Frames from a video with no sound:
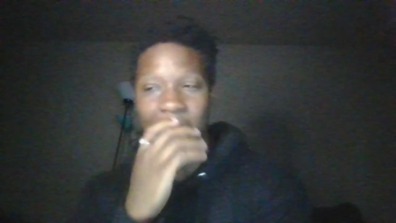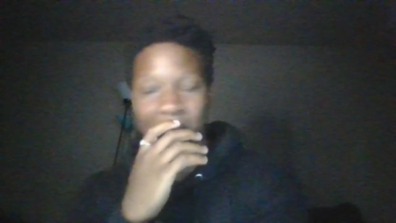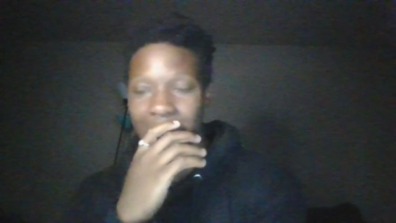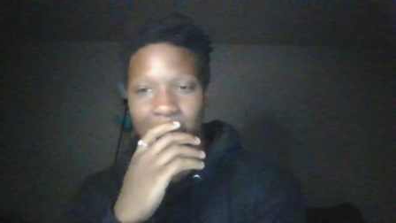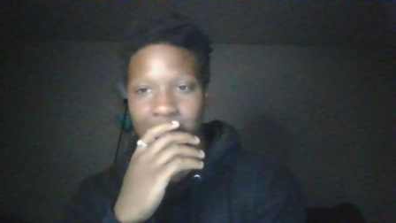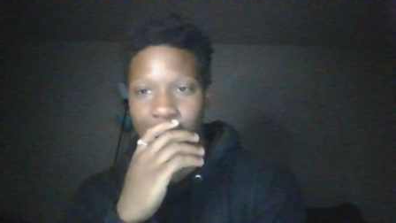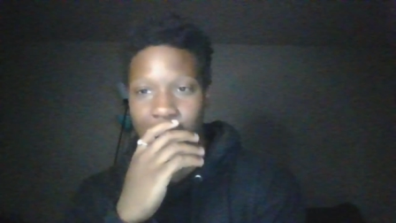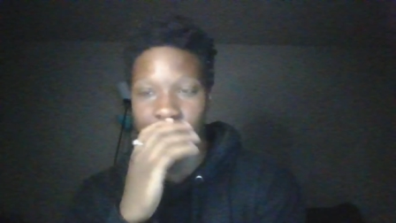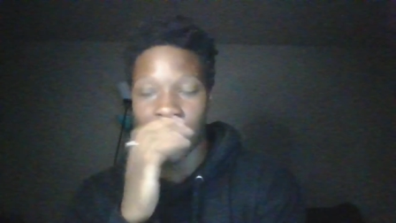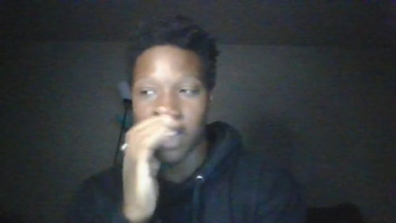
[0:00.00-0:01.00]
I'm I'm getting
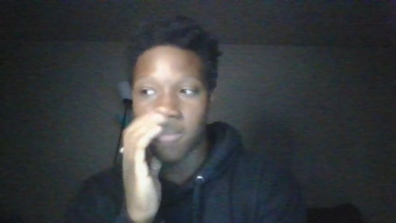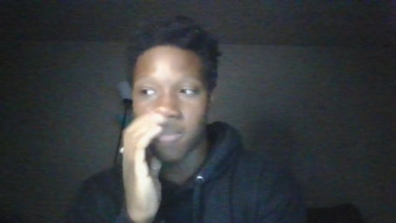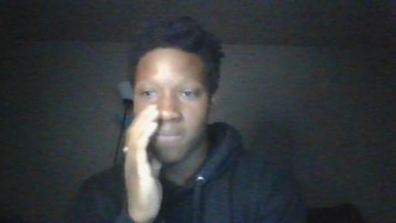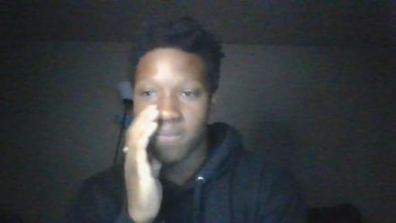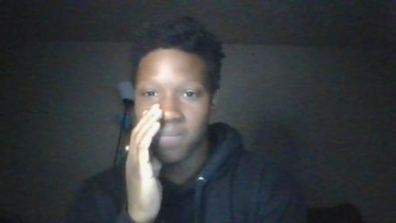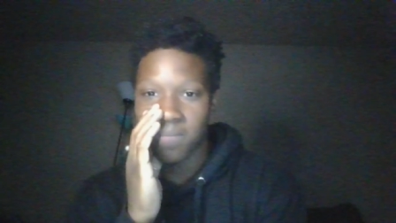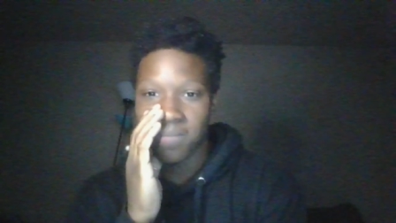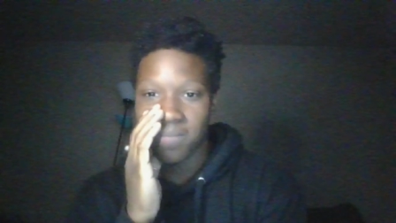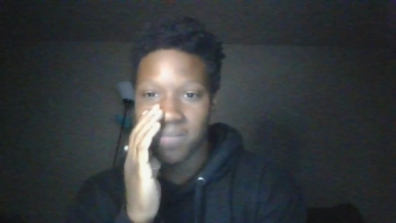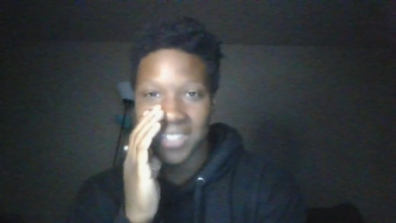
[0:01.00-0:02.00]
crucified.
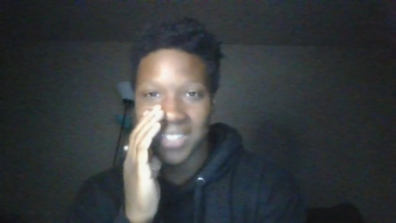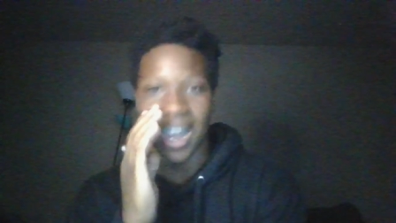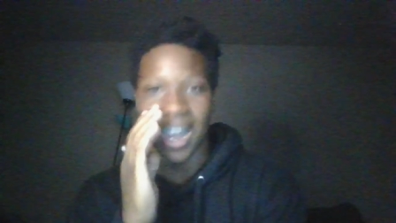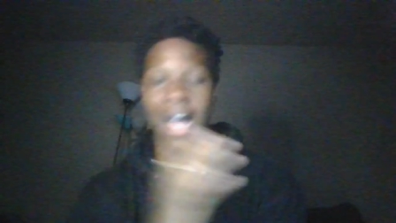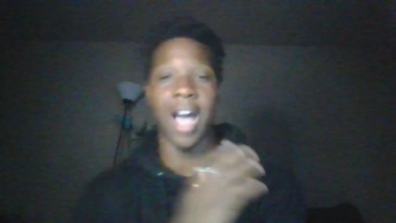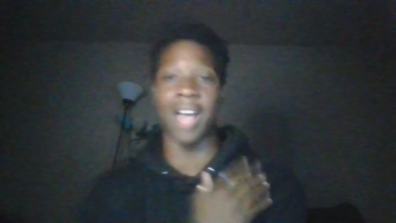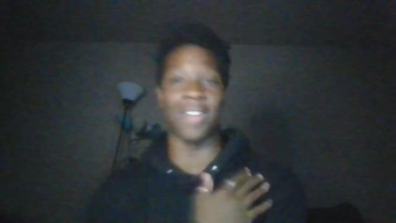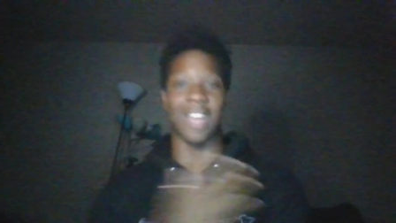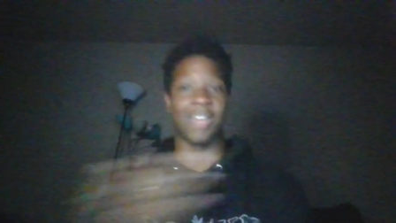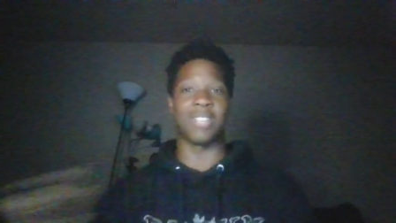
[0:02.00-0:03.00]
No, I
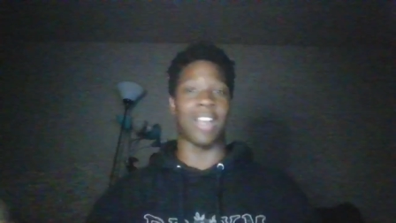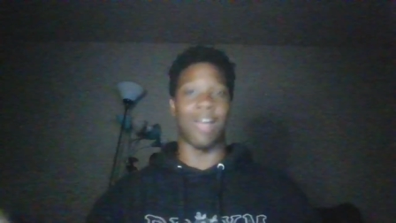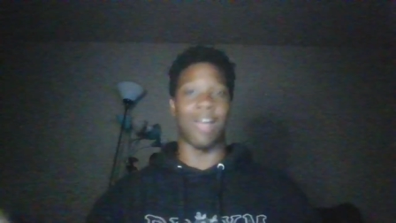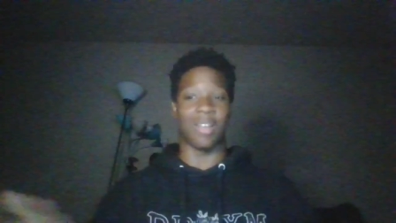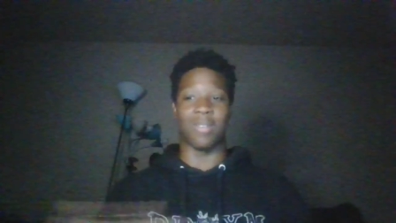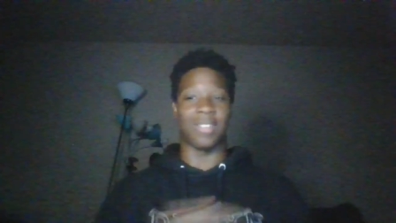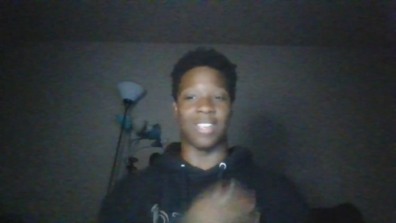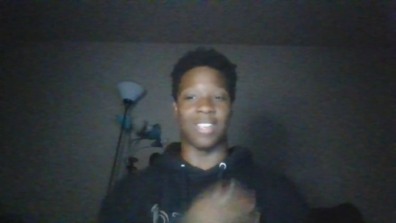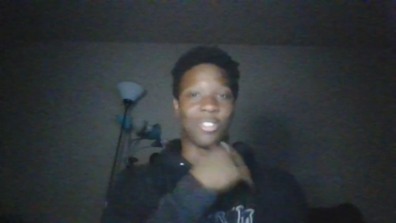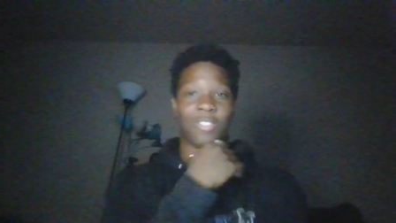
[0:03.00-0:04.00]
I I am I'm I'm
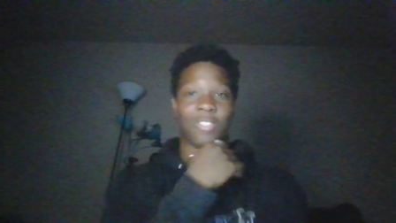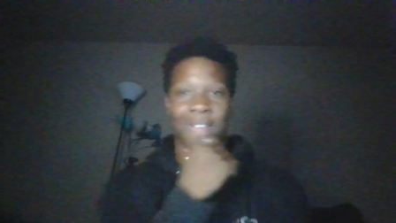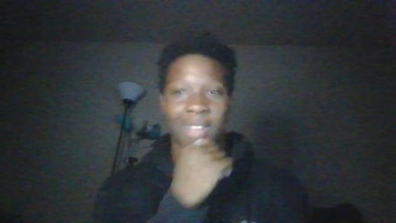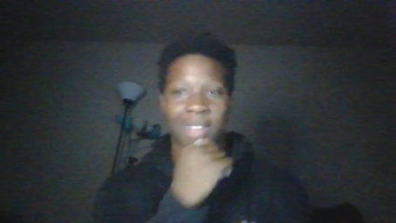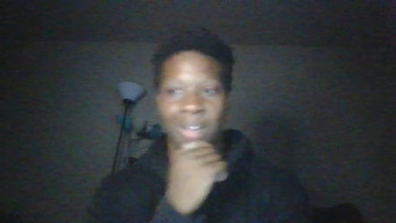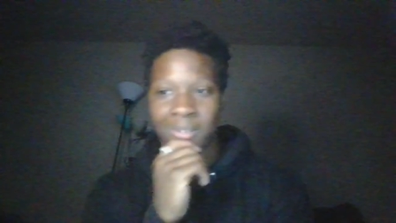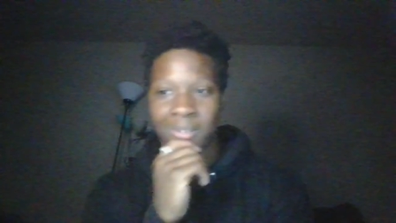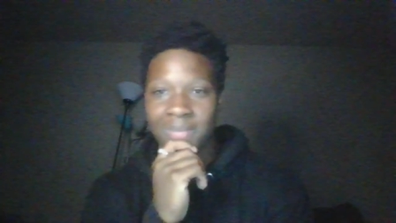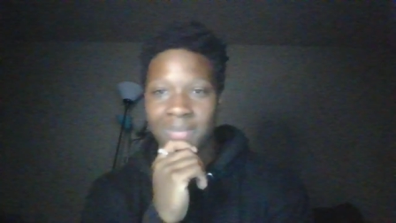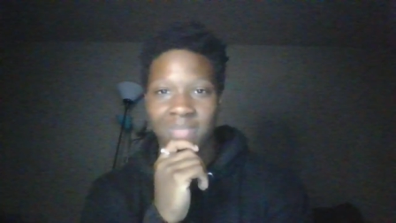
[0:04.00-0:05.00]
getting crucified for that one.
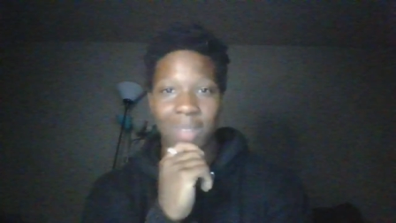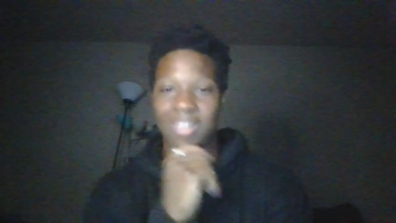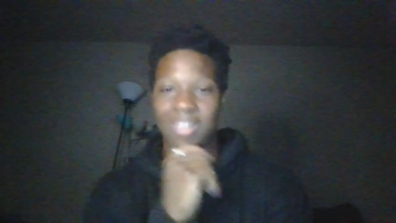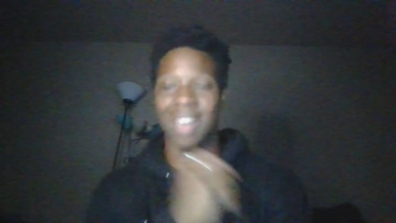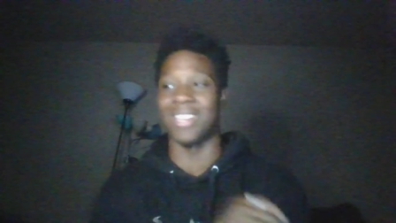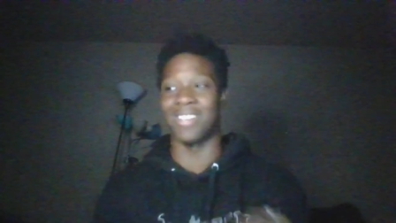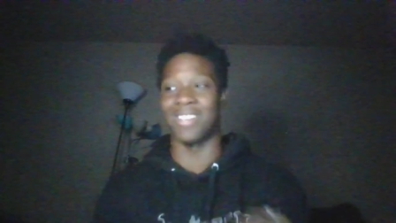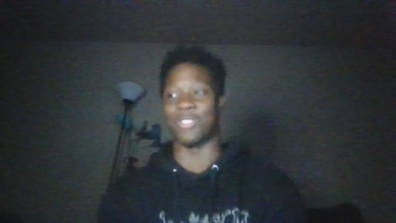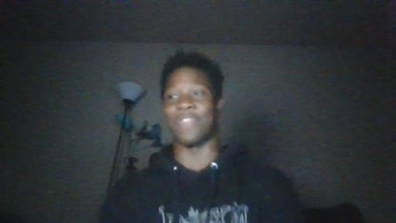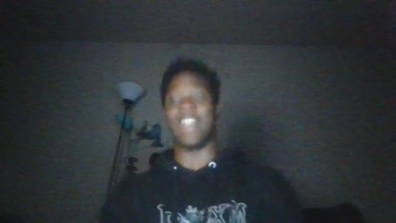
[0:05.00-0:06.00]
I'm I'm getting
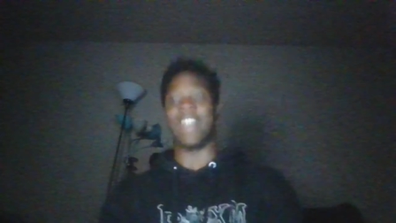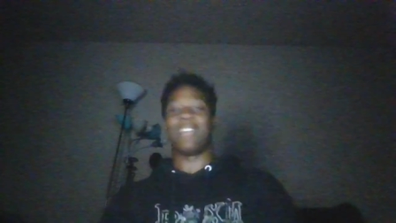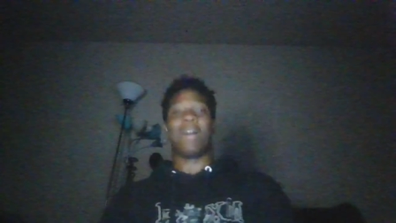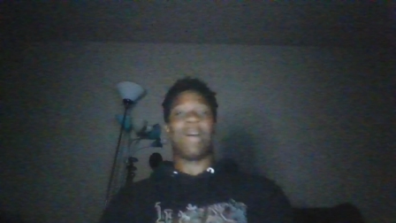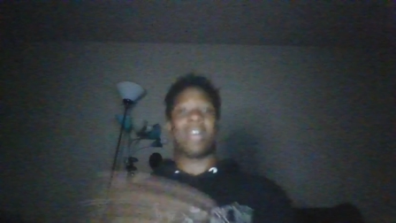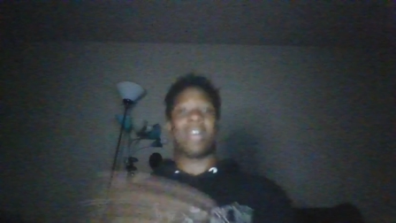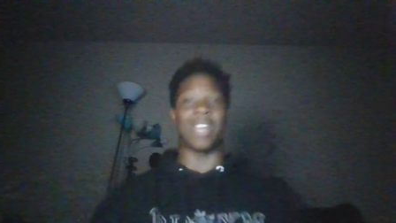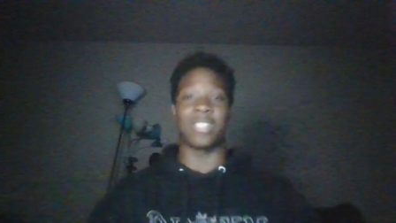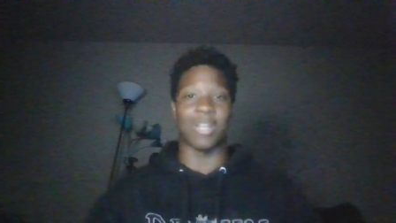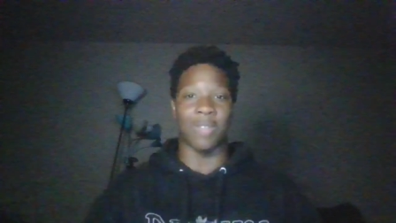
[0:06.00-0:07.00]
crucified. Yeah, I
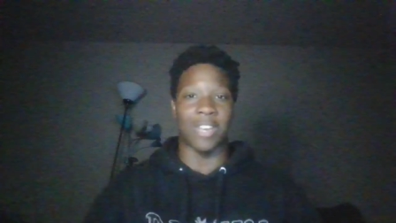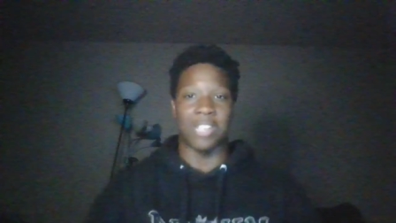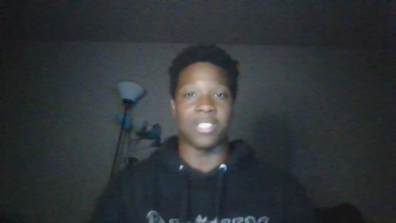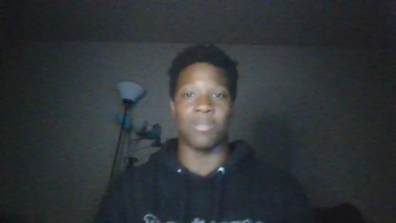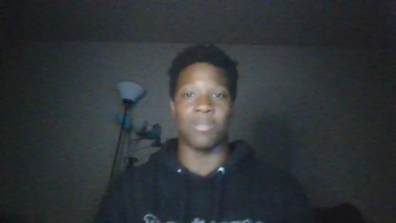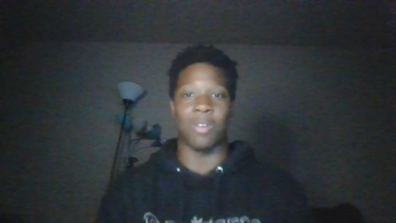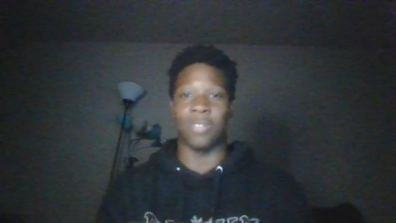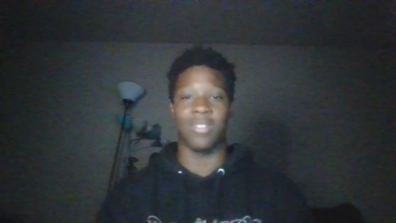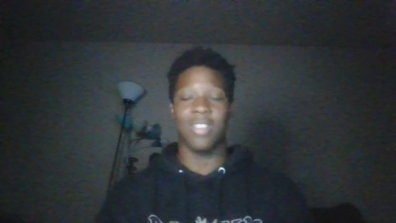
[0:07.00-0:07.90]
I accept fate at this point. I'm getting.